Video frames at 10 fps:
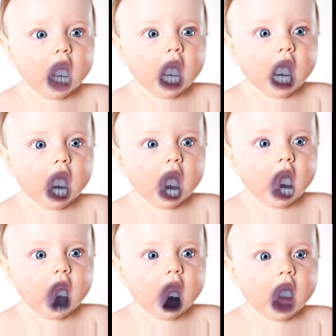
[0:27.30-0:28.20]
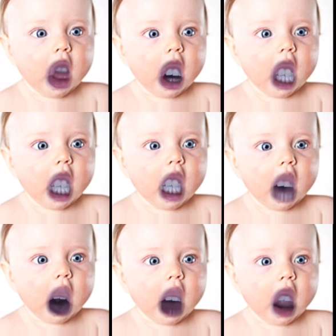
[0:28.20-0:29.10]
He got the
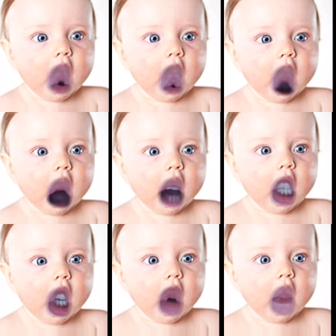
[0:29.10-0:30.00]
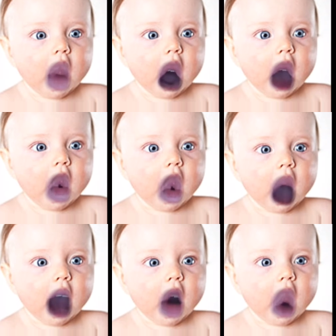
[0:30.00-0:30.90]
Sanowizer by
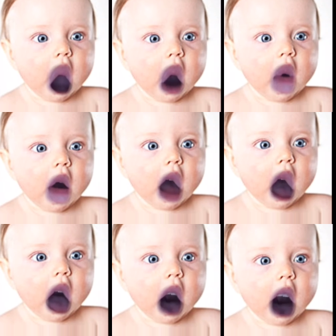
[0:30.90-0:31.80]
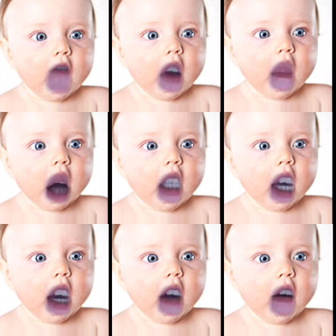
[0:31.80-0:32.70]
Wak Whoa!
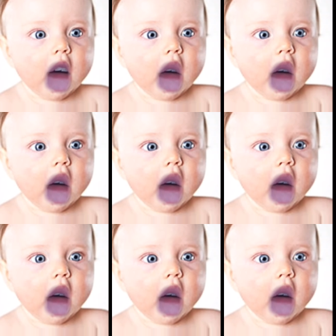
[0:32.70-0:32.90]
Everybody!